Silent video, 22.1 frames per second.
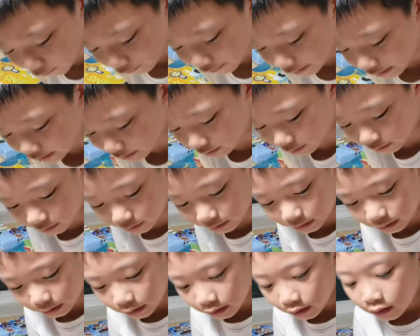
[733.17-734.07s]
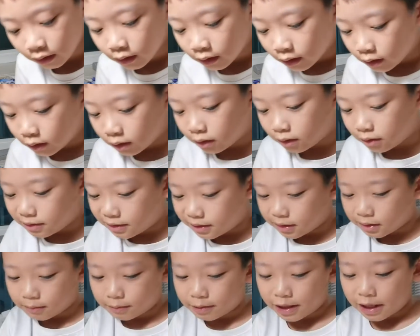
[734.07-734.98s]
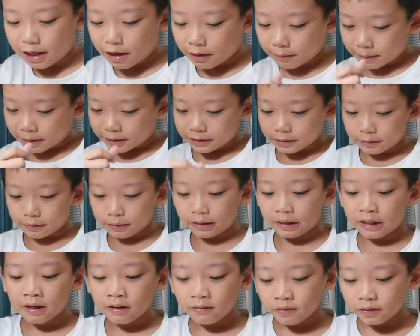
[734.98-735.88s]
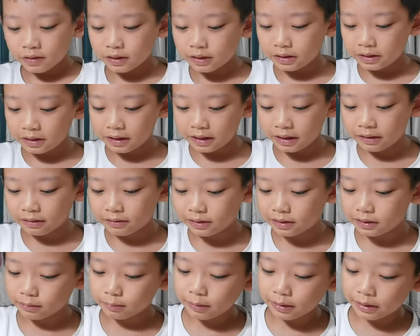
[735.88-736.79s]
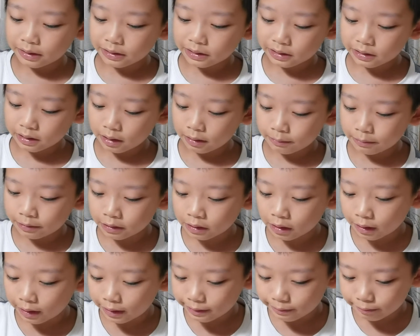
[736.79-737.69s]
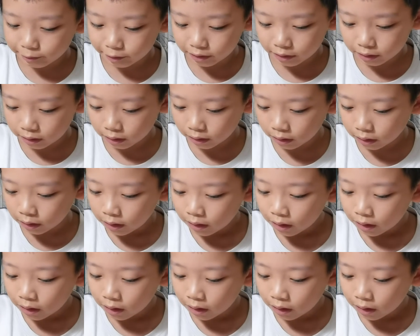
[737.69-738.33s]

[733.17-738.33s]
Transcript: run to Sturmont Elementary, which used to be Sturmont Hospital.